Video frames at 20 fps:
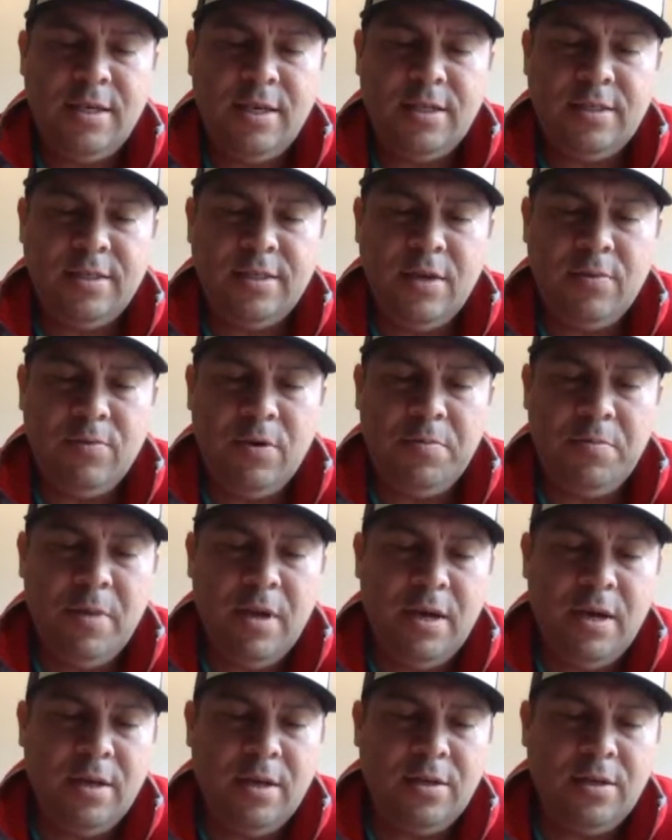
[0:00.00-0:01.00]
that we made a
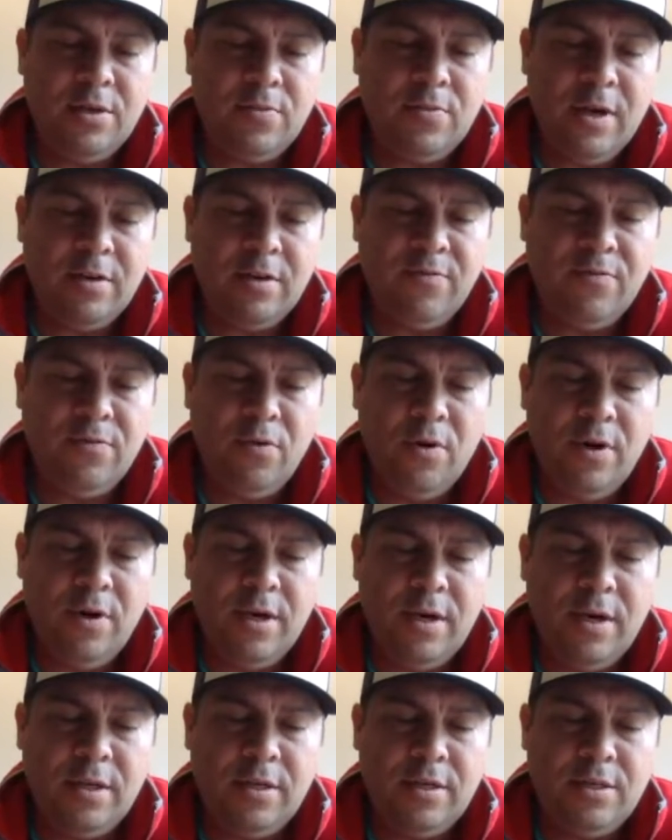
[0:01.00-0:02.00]
direct
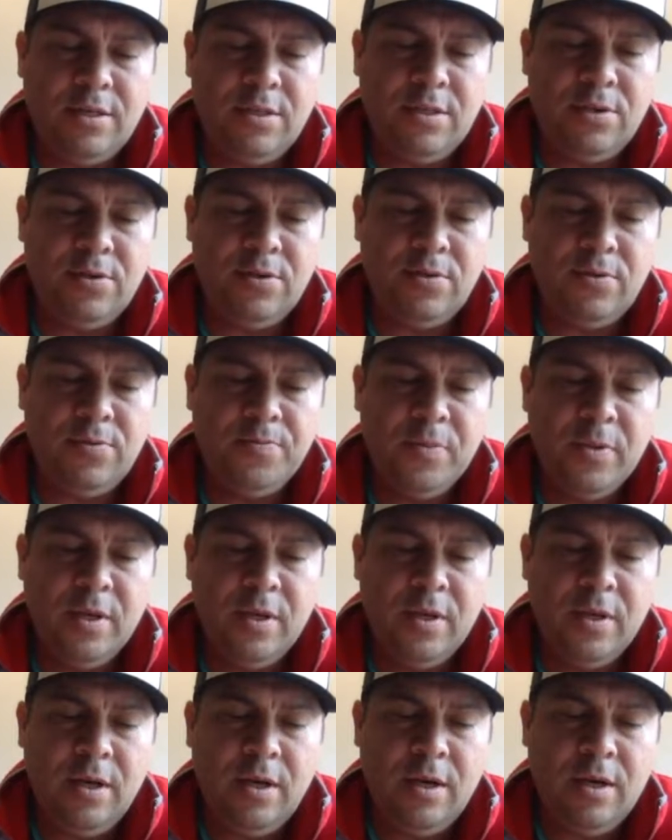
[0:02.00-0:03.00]
voyage to
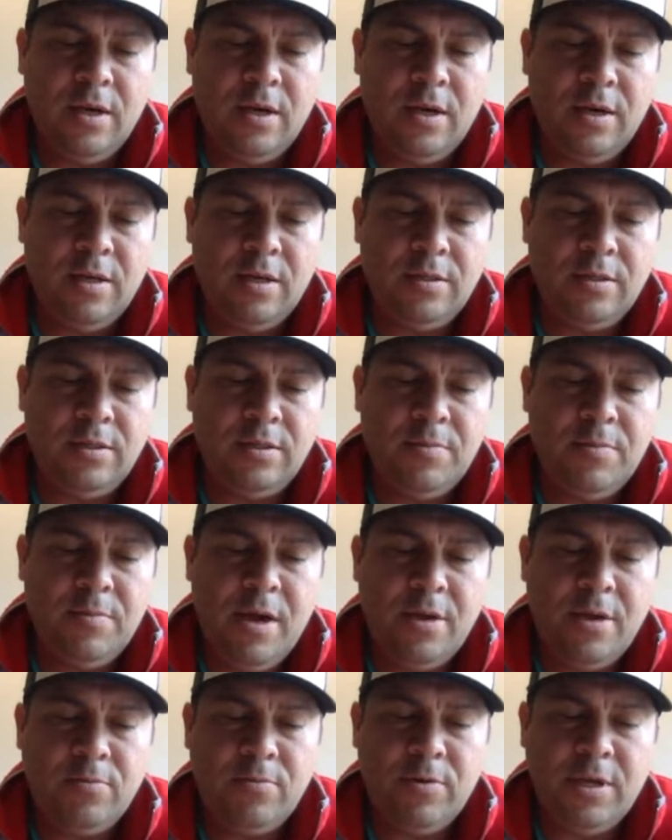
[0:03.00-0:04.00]
uh,
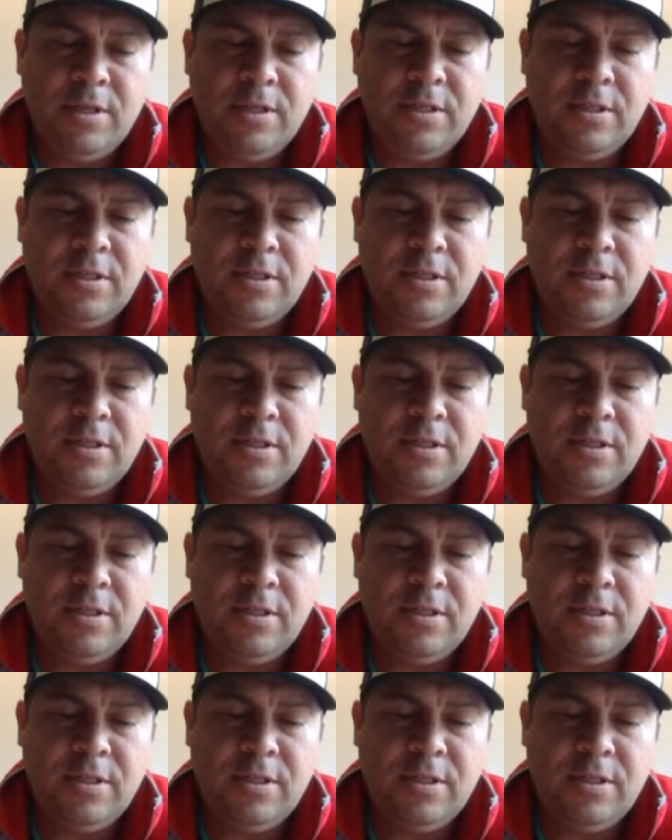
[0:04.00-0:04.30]
Samothrace